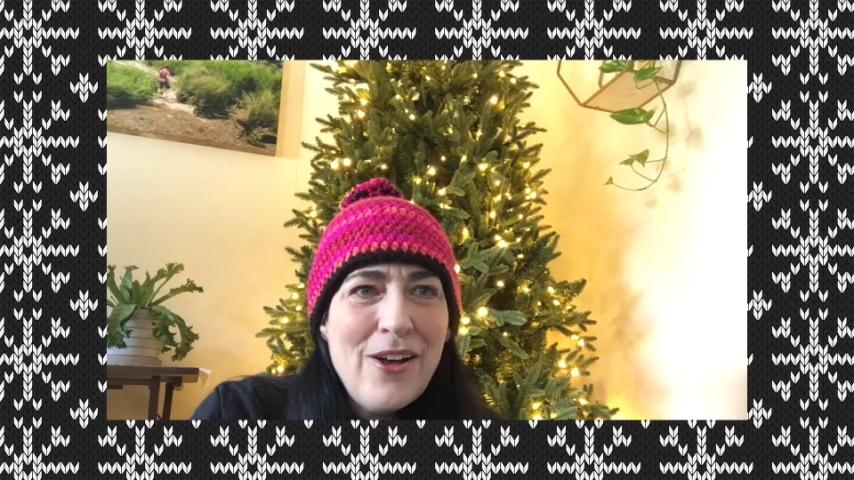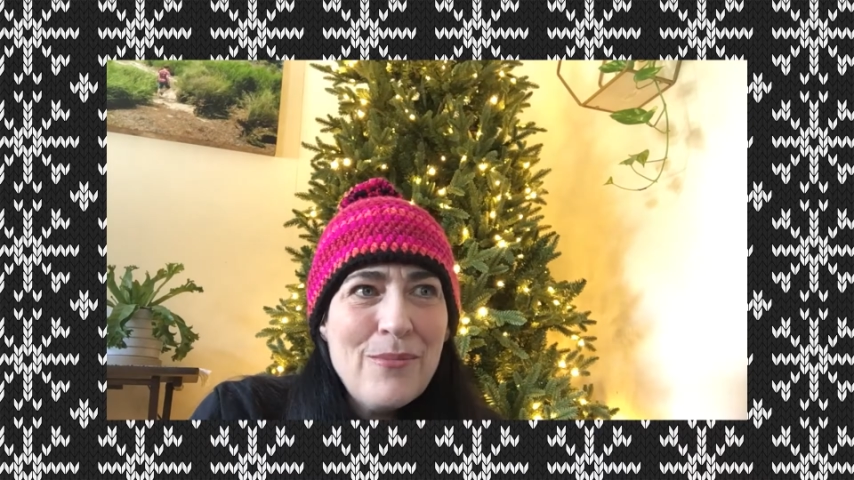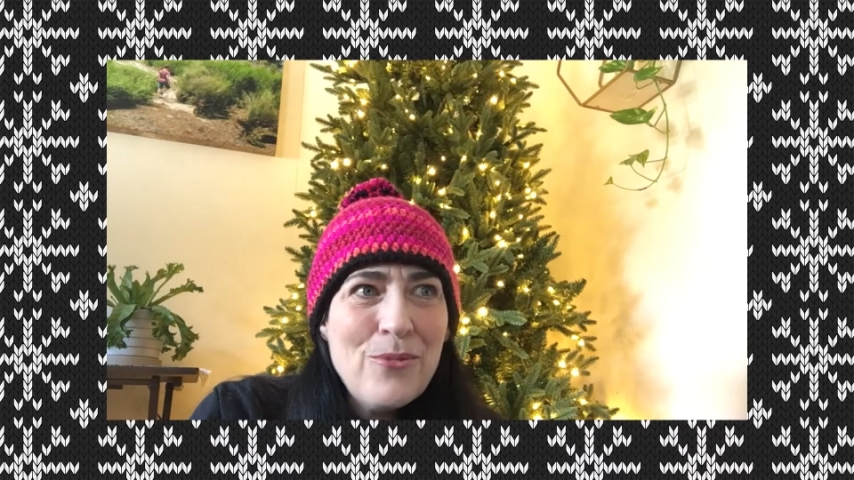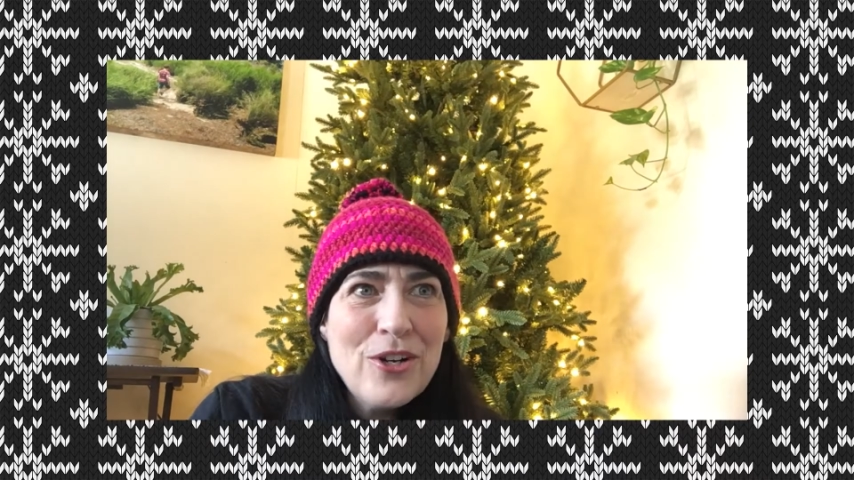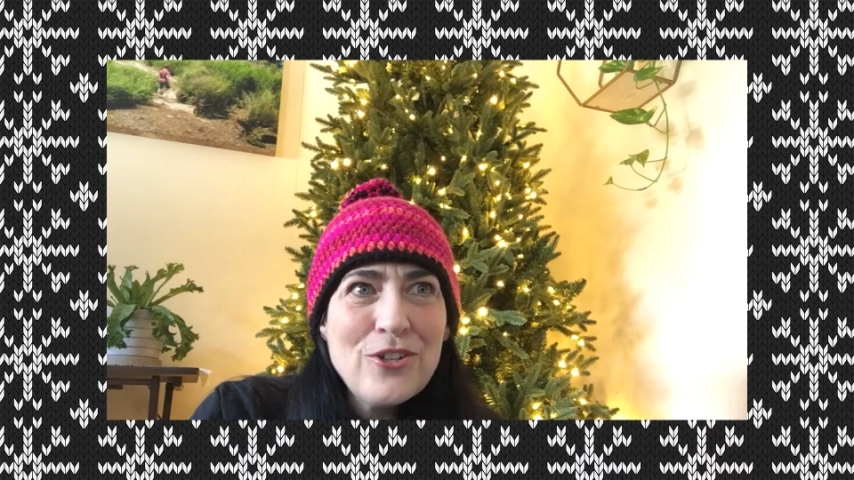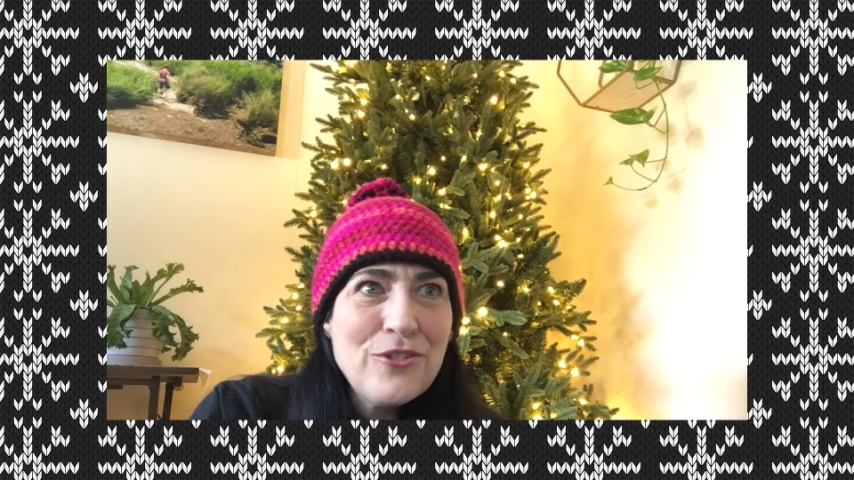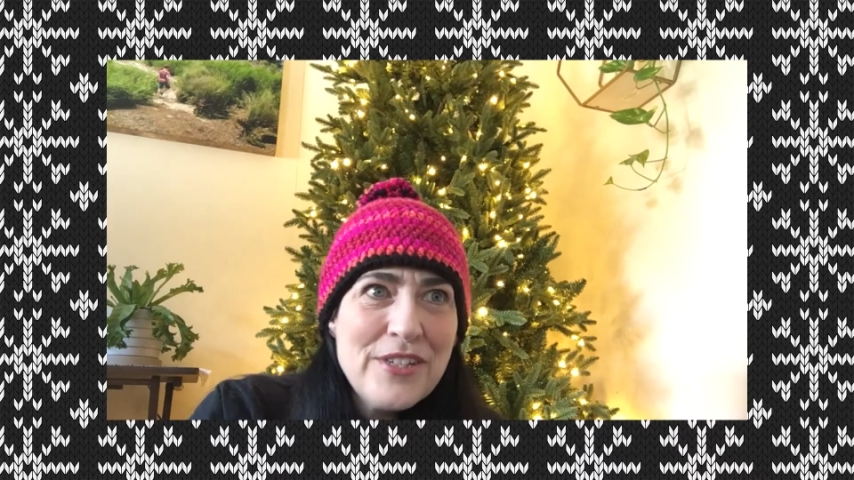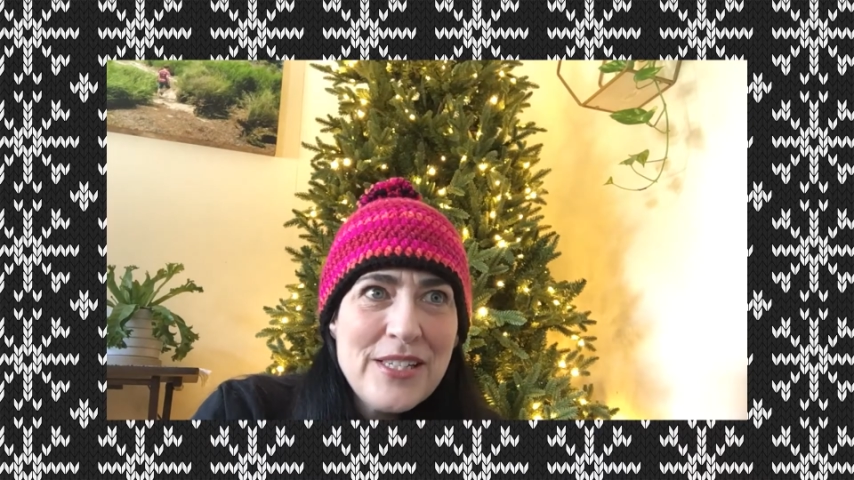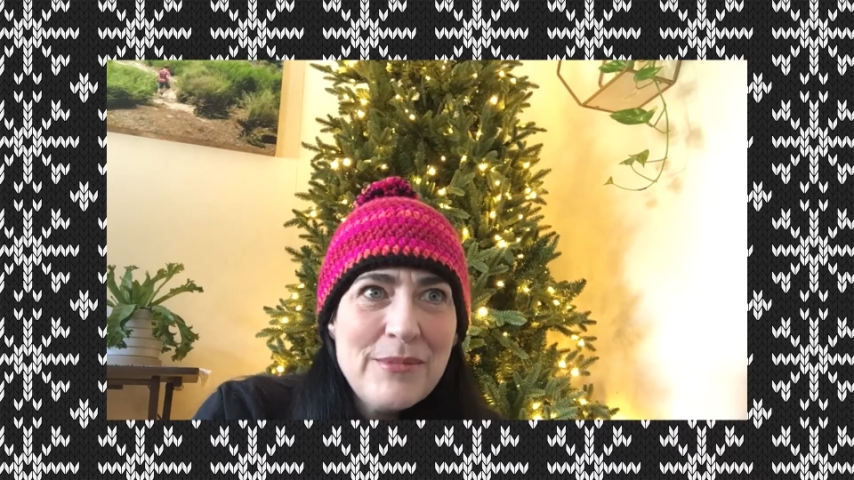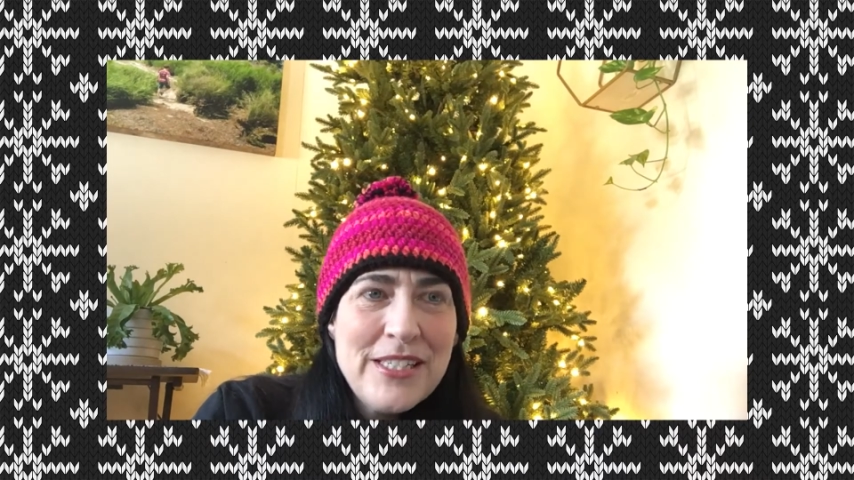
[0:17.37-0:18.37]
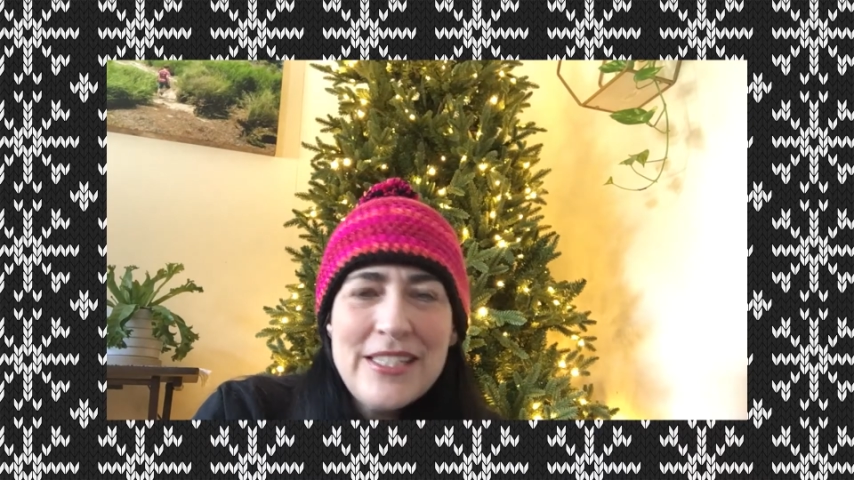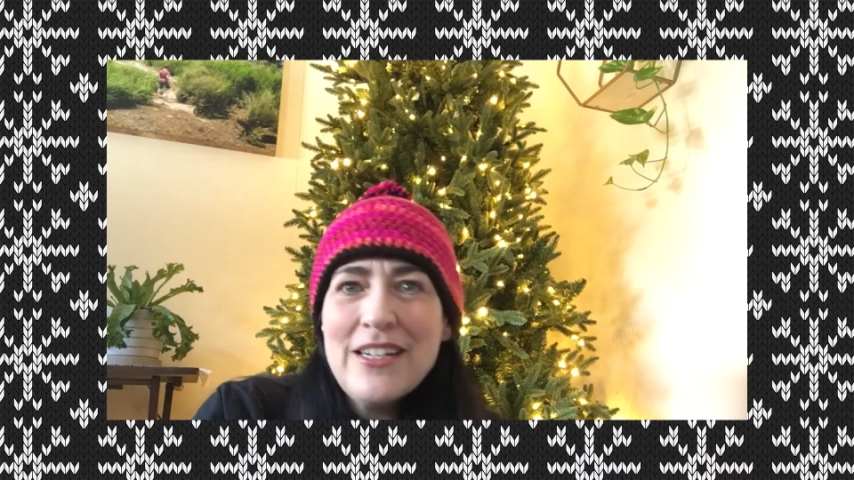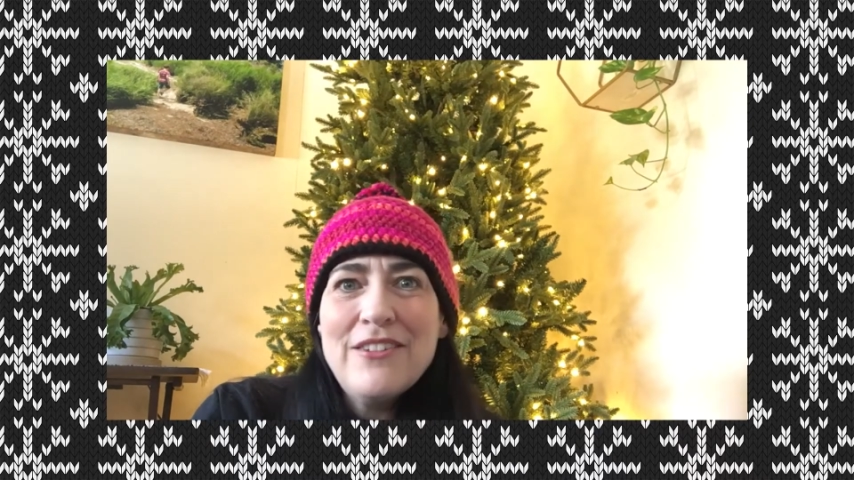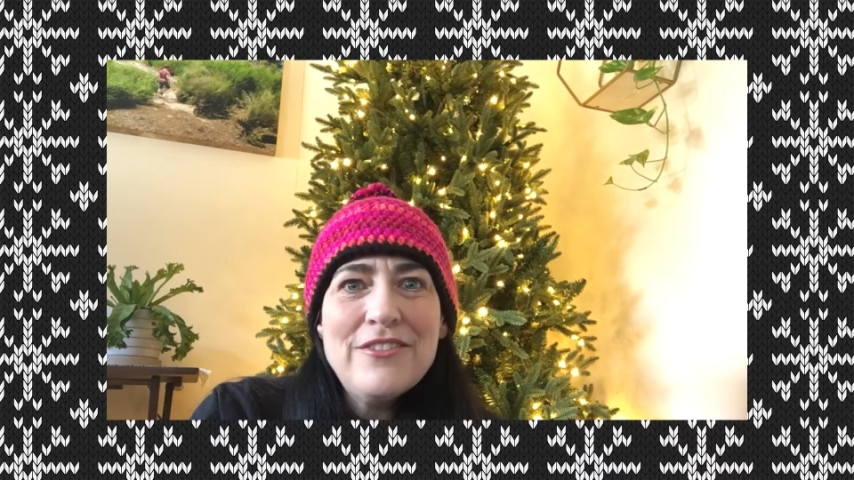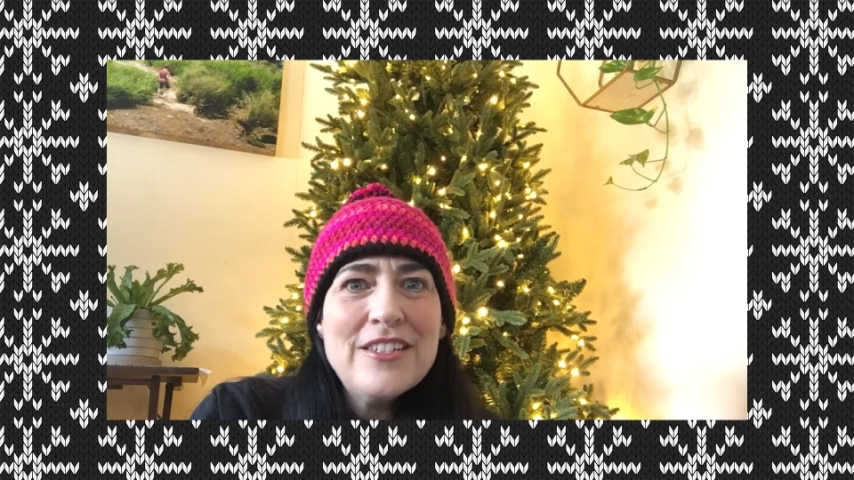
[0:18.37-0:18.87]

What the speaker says: more Christmas stuff